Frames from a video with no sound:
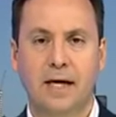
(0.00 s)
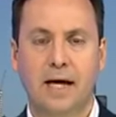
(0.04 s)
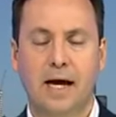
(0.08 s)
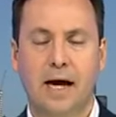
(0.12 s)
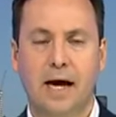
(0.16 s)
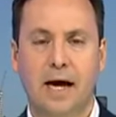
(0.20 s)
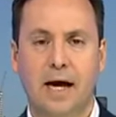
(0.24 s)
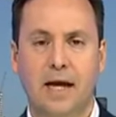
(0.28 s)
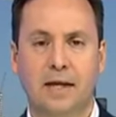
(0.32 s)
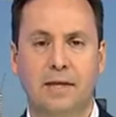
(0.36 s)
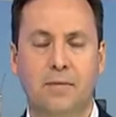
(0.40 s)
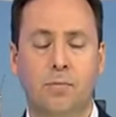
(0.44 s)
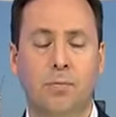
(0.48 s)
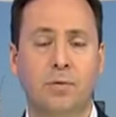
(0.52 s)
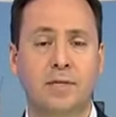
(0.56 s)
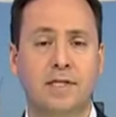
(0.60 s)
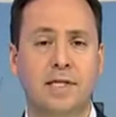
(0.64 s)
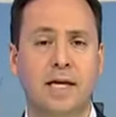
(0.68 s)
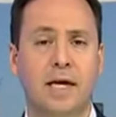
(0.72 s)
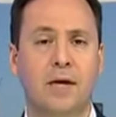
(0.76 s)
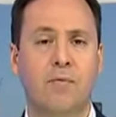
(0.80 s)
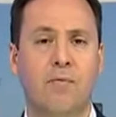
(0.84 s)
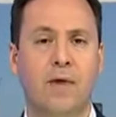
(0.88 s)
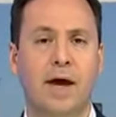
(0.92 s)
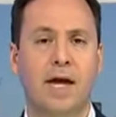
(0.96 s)
It was
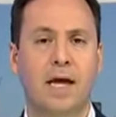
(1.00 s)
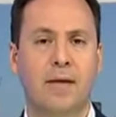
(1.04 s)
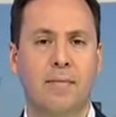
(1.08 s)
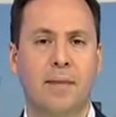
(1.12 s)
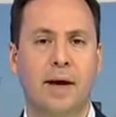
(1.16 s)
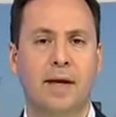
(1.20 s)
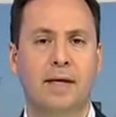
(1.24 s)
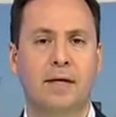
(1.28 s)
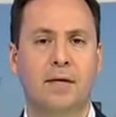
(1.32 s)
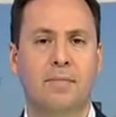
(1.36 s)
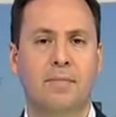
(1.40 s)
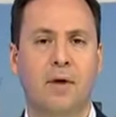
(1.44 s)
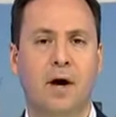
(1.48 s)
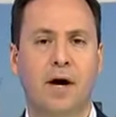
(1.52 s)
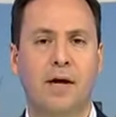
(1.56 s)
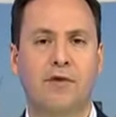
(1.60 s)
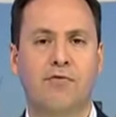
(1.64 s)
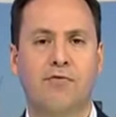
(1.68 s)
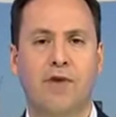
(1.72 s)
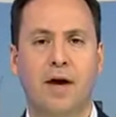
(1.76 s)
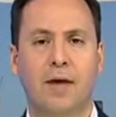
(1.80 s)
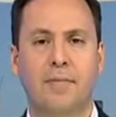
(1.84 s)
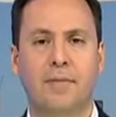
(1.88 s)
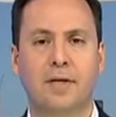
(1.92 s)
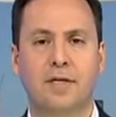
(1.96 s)
then recommended by
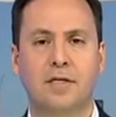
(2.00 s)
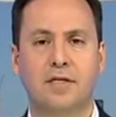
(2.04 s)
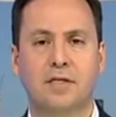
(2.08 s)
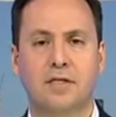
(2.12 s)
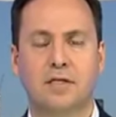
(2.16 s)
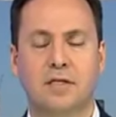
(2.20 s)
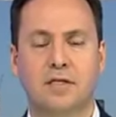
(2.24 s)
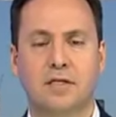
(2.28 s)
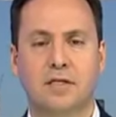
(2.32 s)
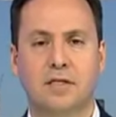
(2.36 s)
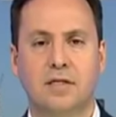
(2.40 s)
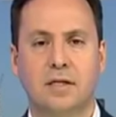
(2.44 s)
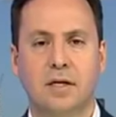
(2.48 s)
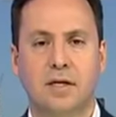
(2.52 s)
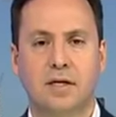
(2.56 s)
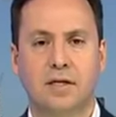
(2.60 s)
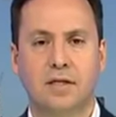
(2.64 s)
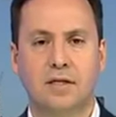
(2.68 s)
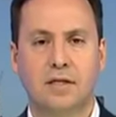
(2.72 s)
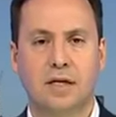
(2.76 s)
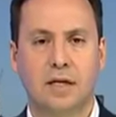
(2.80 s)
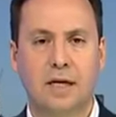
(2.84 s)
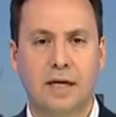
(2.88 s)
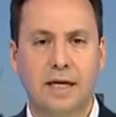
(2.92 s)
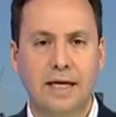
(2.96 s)
trade ministers
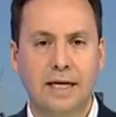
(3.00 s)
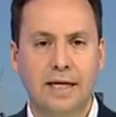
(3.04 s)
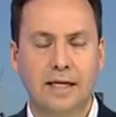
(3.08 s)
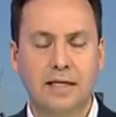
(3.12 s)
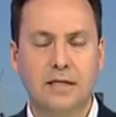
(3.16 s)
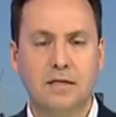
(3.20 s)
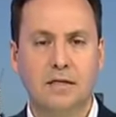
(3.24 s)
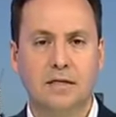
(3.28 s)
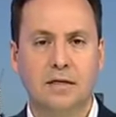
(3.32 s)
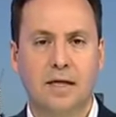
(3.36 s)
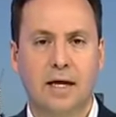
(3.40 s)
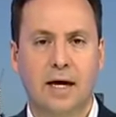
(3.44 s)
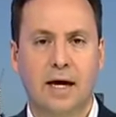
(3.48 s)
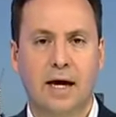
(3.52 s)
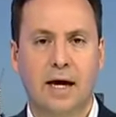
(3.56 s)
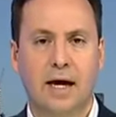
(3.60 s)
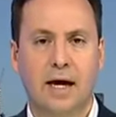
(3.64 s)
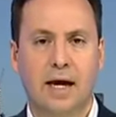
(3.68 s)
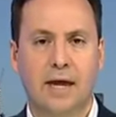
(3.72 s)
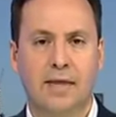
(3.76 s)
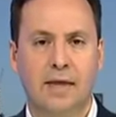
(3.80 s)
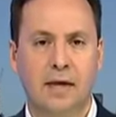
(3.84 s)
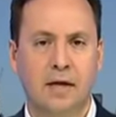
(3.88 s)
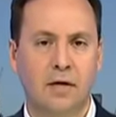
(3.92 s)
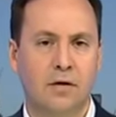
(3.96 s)
to leaders,
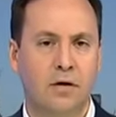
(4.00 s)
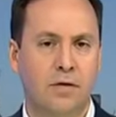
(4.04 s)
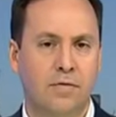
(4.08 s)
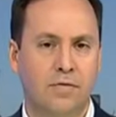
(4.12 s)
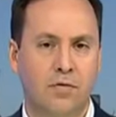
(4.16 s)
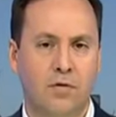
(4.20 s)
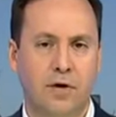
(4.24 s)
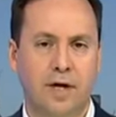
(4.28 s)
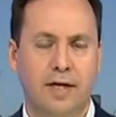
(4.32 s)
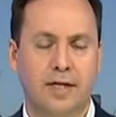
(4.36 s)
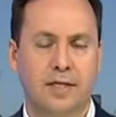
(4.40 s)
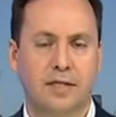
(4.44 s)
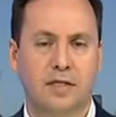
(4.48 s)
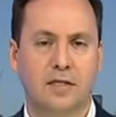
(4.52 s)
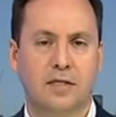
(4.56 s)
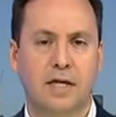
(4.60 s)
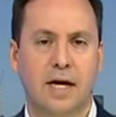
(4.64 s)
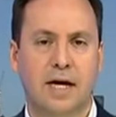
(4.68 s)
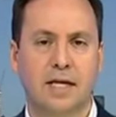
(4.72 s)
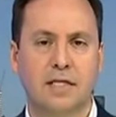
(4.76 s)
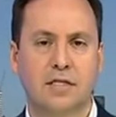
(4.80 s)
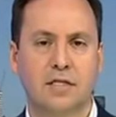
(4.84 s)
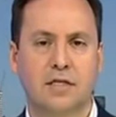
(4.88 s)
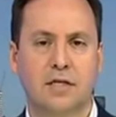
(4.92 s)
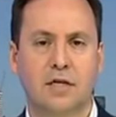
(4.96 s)
and then you've already
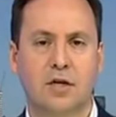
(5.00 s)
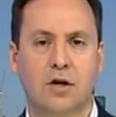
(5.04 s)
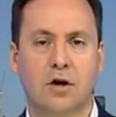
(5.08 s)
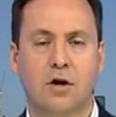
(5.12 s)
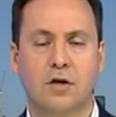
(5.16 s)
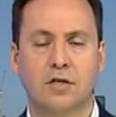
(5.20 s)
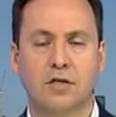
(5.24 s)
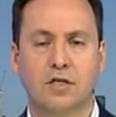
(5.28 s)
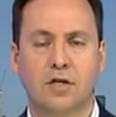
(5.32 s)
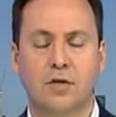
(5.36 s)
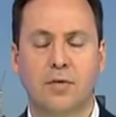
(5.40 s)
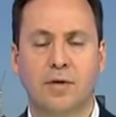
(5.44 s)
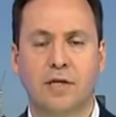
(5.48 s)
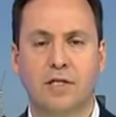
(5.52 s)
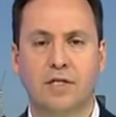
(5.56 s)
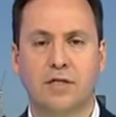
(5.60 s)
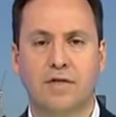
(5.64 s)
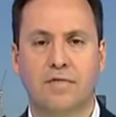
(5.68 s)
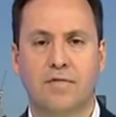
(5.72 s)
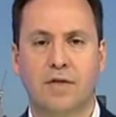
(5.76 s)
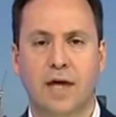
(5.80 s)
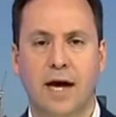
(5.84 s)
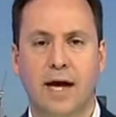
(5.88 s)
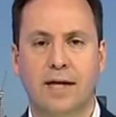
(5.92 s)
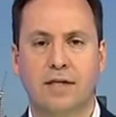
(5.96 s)
discussed the consequence
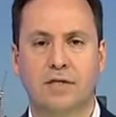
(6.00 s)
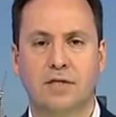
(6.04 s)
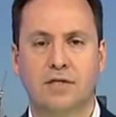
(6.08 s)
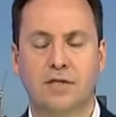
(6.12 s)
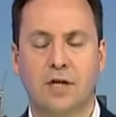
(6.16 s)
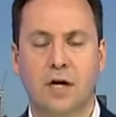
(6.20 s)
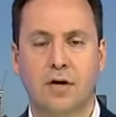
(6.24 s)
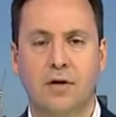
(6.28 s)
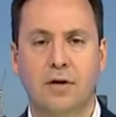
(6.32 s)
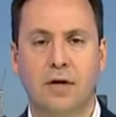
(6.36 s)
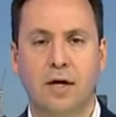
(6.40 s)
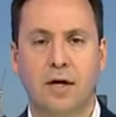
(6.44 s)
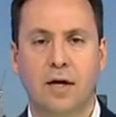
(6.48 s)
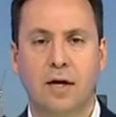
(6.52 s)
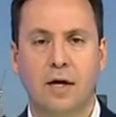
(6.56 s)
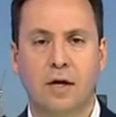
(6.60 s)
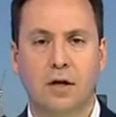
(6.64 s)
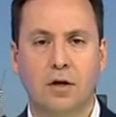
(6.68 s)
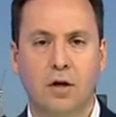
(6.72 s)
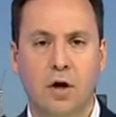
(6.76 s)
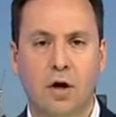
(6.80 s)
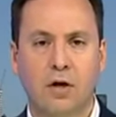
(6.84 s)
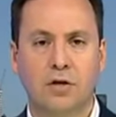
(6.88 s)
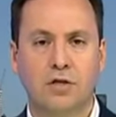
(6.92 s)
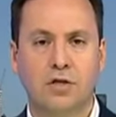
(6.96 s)
of that. So,
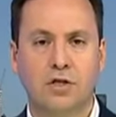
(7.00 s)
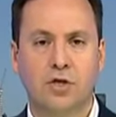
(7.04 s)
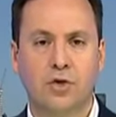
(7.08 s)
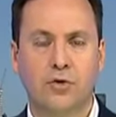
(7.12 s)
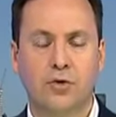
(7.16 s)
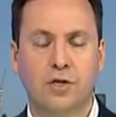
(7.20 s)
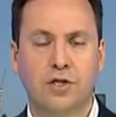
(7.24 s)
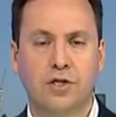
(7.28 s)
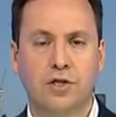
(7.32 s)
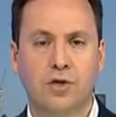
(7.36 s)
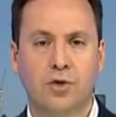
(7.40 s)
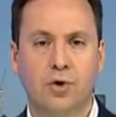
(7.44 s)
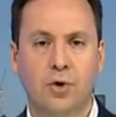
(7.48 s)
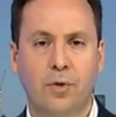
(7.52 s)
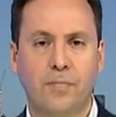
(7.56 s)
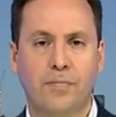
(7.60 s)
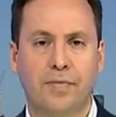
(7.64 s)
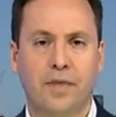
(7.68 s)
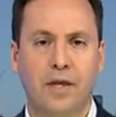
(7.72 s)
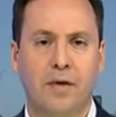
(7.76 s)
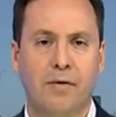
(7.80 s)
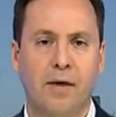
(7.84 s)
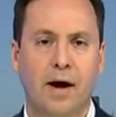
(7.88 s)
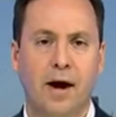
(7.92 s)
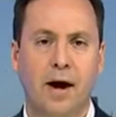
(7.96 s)
long story short,
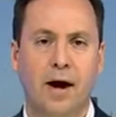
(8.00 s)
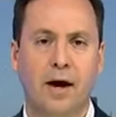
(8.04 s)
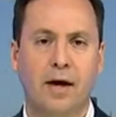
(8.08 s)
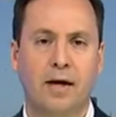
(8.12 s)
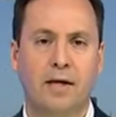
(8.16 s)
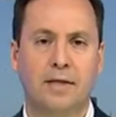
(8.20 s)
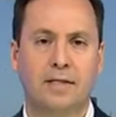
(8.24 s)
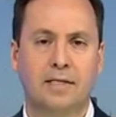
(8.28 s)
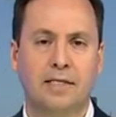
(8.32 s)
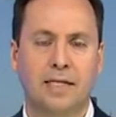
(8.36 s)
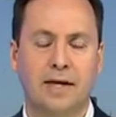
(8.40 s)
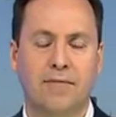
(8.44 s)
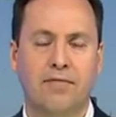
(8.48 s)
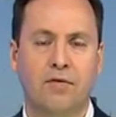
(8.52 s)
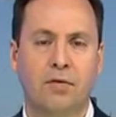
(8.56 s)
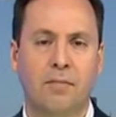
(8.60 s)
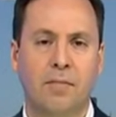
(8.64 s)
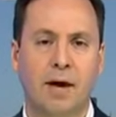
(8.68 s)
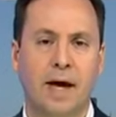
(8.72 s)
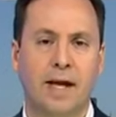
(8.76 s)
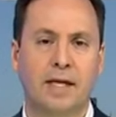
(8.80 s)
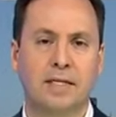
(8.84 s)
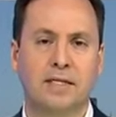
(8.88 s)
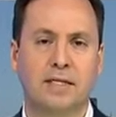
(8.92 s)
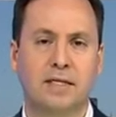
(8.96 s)
there are several
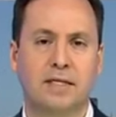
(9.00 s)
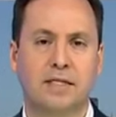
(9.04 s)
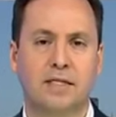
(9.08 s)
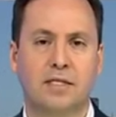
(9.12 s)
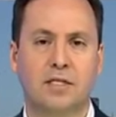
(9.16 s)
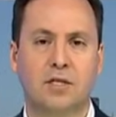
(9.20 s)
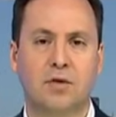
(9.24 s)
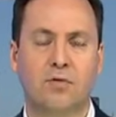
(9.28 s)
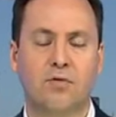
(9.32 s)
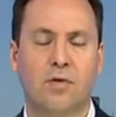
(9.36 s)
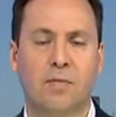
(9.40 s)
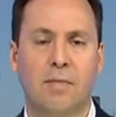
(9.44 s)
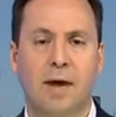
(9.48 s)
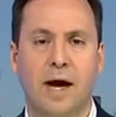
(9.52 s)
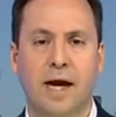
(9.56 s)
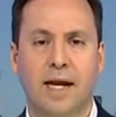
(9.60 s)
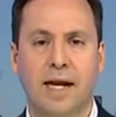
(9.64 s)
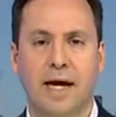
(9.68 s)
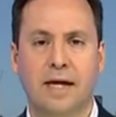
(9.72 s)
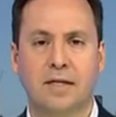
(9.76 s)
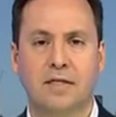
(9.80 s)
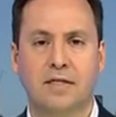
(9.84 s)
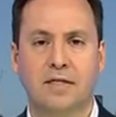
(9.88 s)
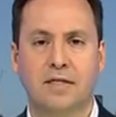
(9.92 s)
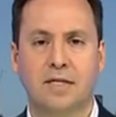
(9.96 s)
matters that still remain
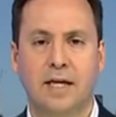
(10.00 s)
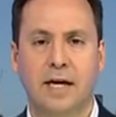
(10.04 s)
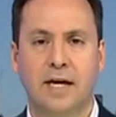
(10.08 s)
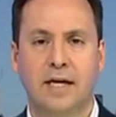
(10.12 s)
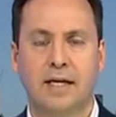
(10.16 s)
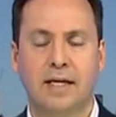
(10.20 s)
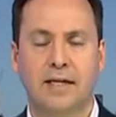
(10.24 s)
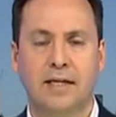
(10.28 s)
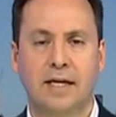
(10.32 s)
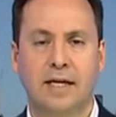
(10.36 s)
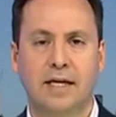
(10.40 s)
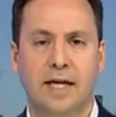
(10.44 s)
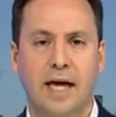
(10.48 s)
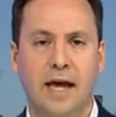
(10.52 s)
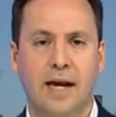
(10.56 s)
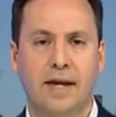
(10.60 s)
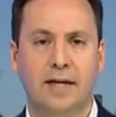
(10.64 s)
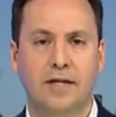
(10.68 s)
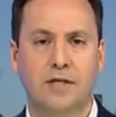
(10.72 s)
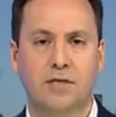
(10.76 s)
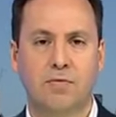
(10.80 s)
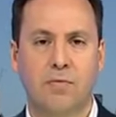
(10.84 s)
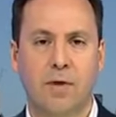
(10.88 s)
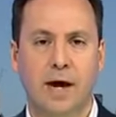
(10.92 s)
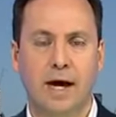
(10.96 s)
outstanding that
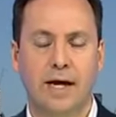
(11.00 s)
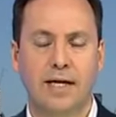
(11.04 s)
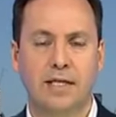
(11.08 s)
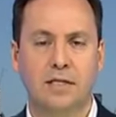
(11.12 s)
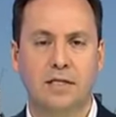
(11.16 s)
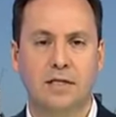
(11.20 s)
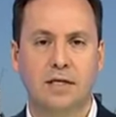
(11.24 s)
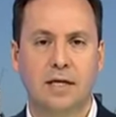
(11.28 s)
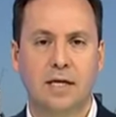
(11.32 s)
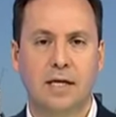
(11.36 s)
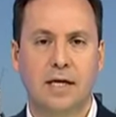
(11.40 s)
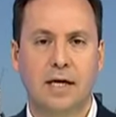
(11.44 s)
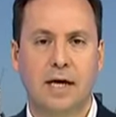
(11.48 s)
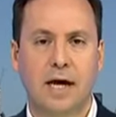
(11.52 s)
Canada's raised.